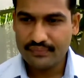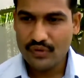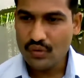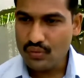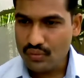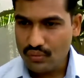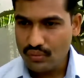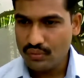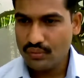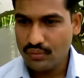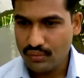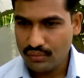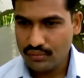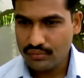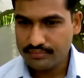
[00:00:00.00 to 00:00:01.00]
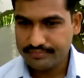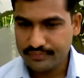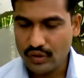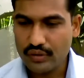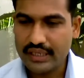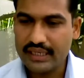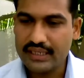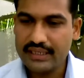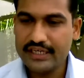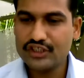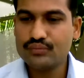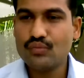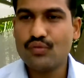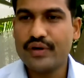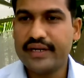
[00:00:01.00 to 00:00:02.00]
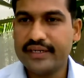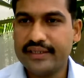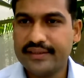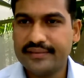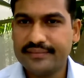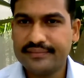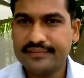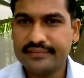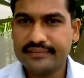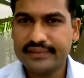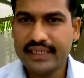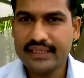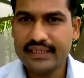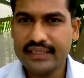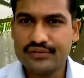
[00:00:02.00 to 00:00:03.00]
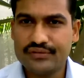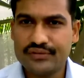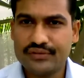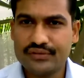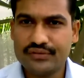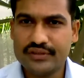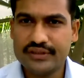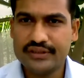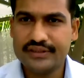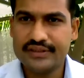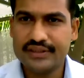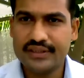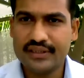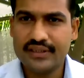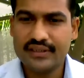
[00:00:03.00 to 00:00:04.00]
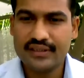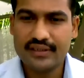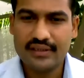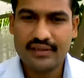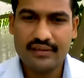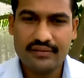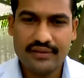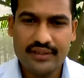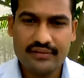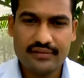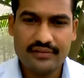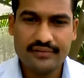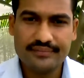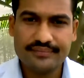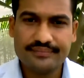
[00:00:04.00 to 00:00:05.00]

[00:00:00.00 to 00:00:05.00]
No? Okay, let's move ahead. Thank you, students. Very good.